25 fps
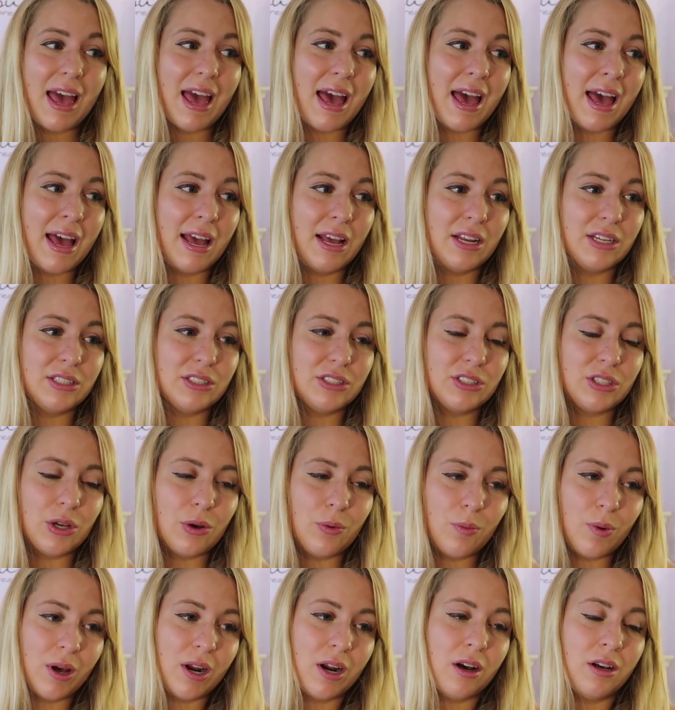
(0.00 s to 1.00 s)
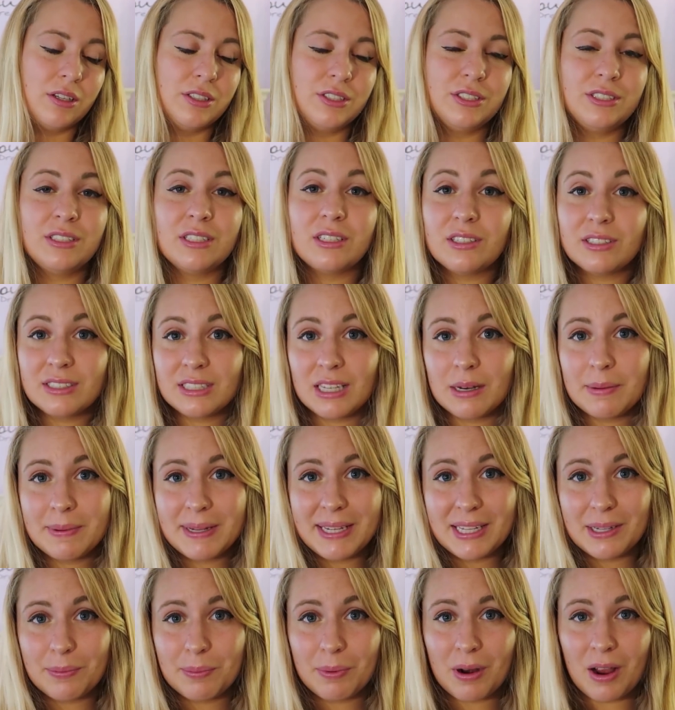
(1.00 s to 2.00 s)
And so they'll send
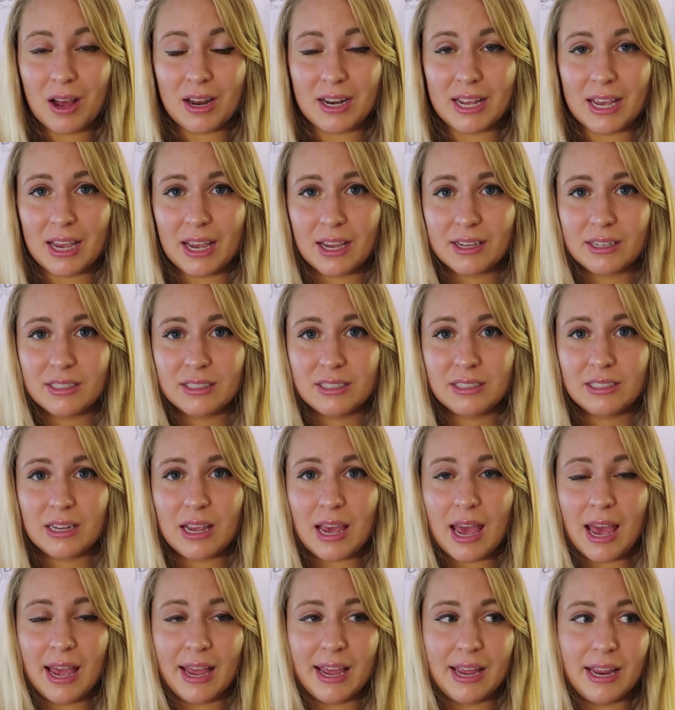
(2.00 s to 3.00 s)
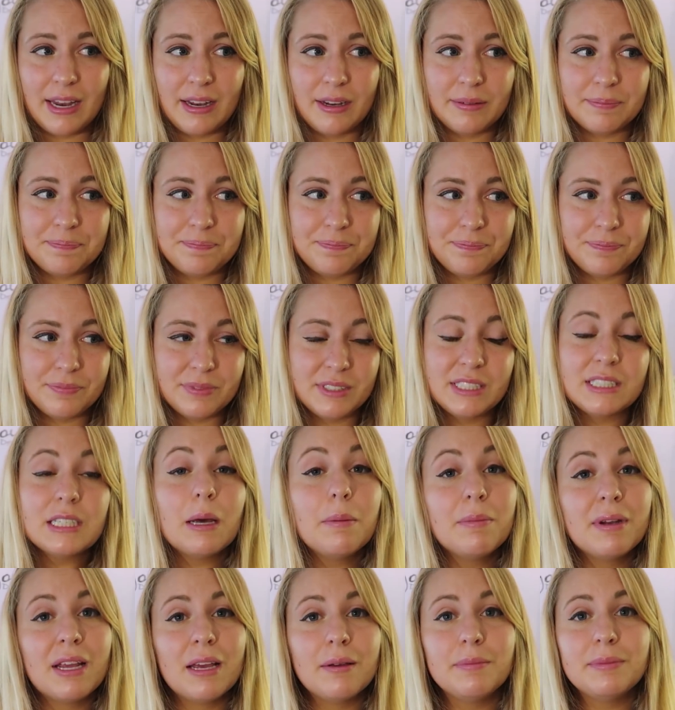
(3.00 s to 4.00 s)
me the product, and
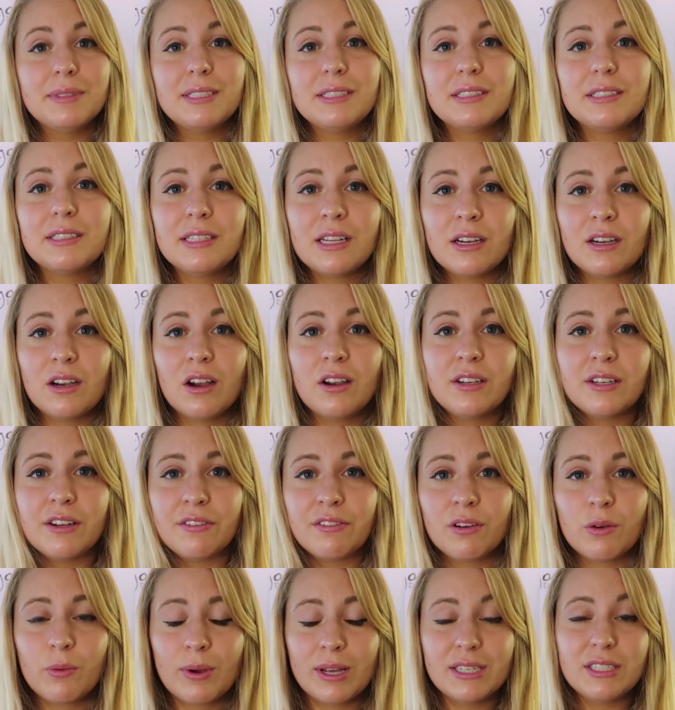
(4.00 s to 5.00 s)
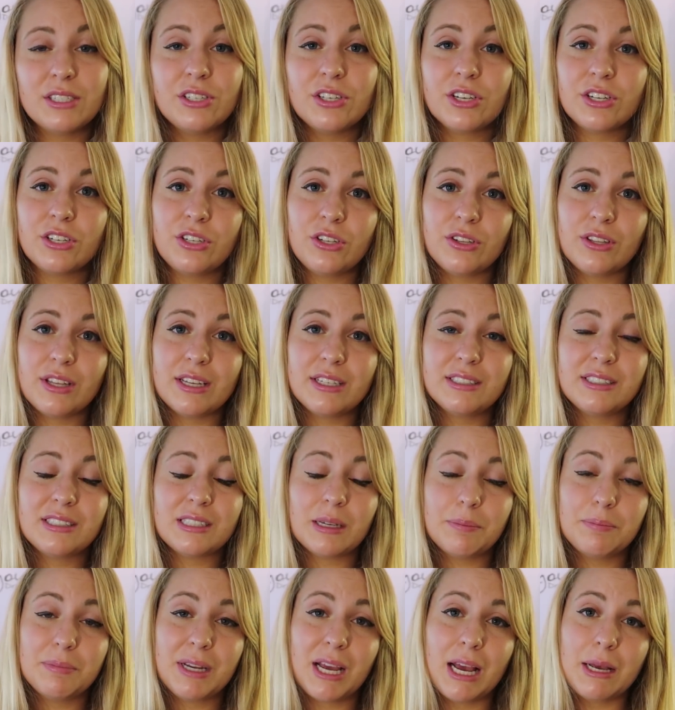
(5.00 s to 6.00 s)
sometimes there are different ways you can do this.
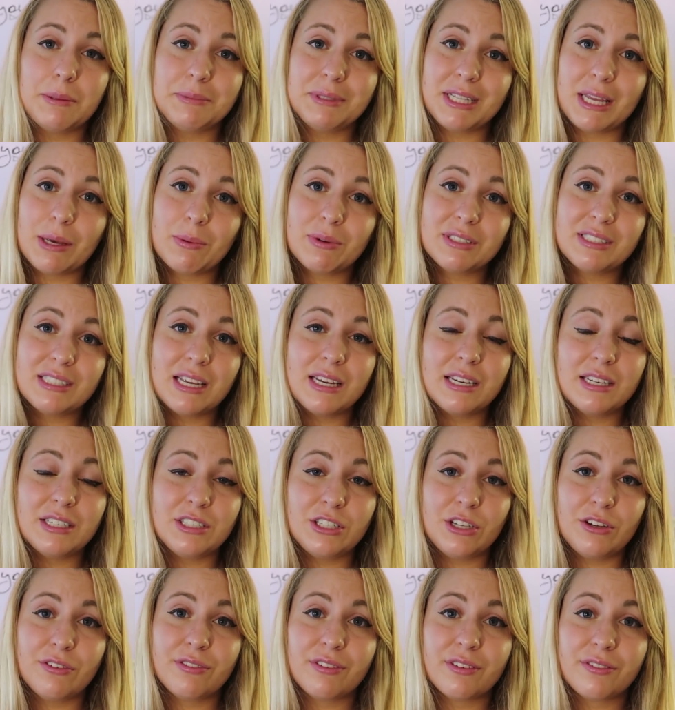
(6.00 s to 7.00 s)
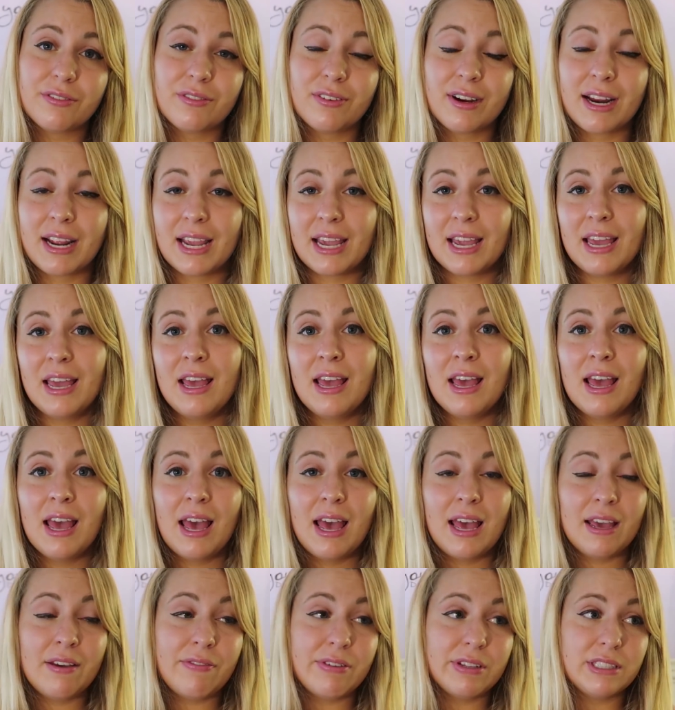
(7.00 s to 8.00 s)
Sometimes they will send it to you for free.
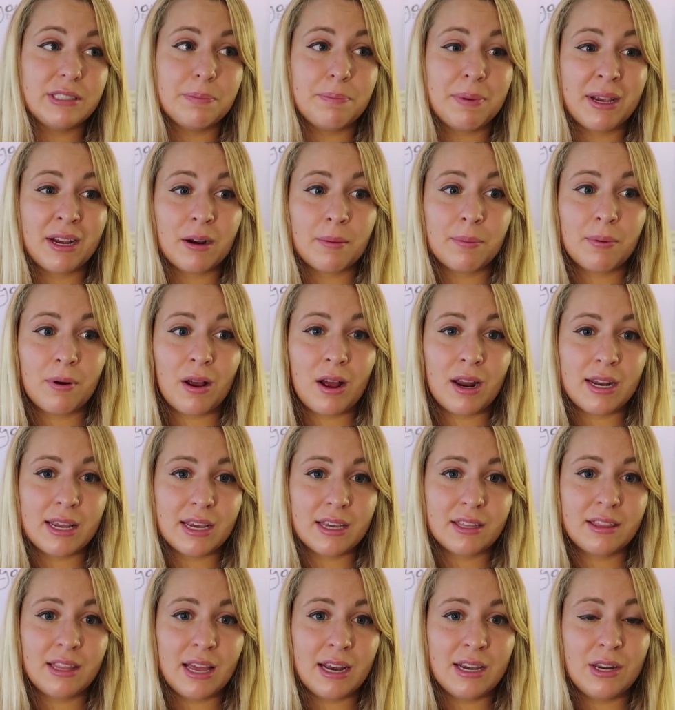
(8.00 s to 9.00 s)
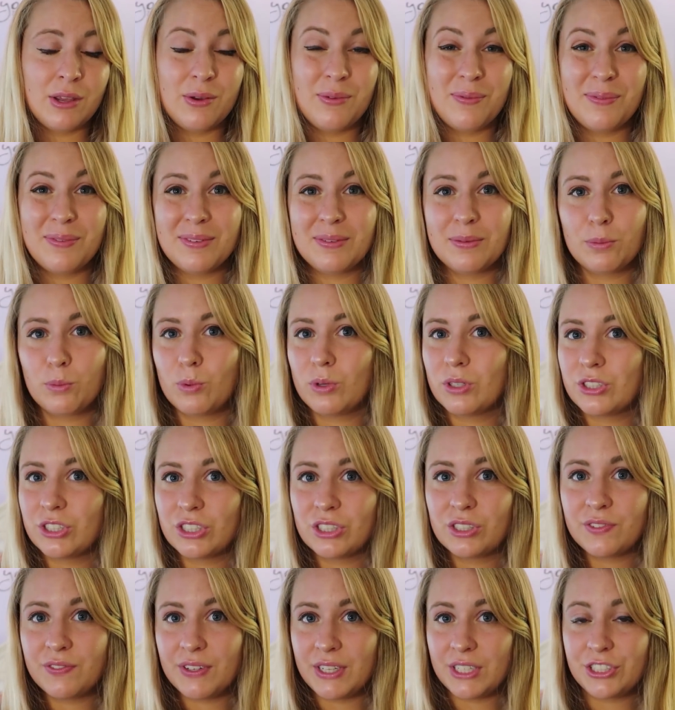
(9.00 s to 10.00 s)
If it's a bigger product, then you will
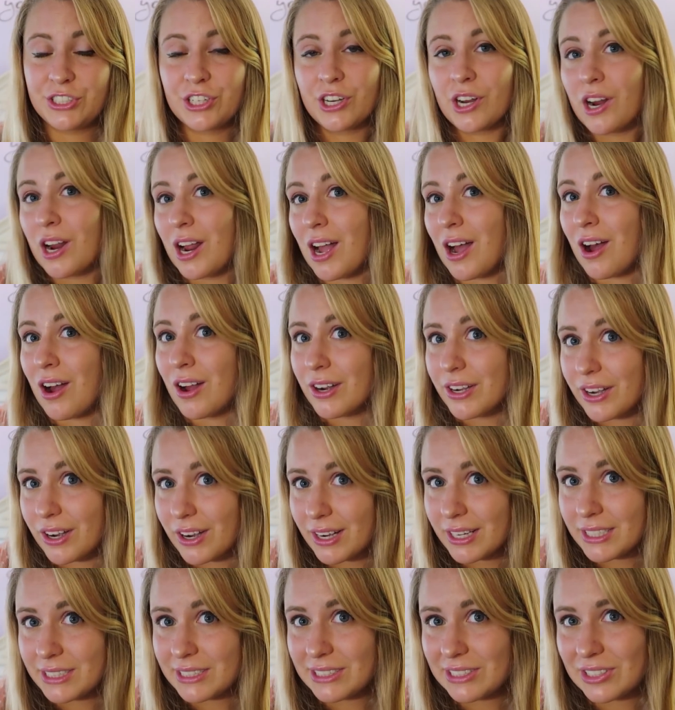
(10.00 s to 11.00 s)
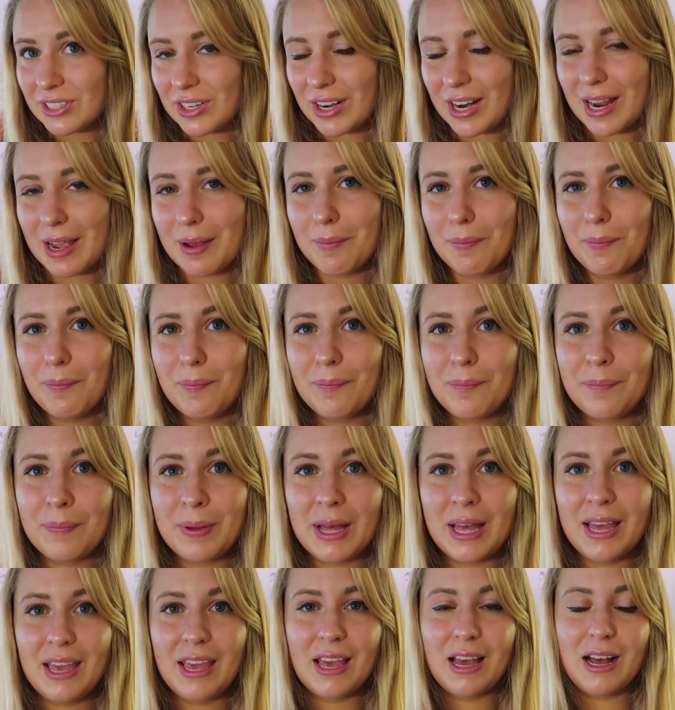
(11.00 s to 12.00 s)
just feature it on your Instagram.
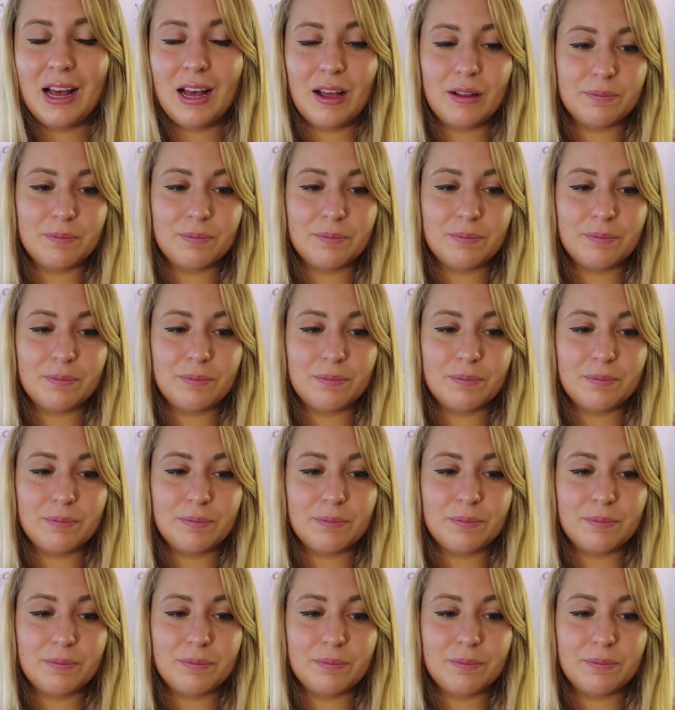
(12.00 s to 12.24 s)
But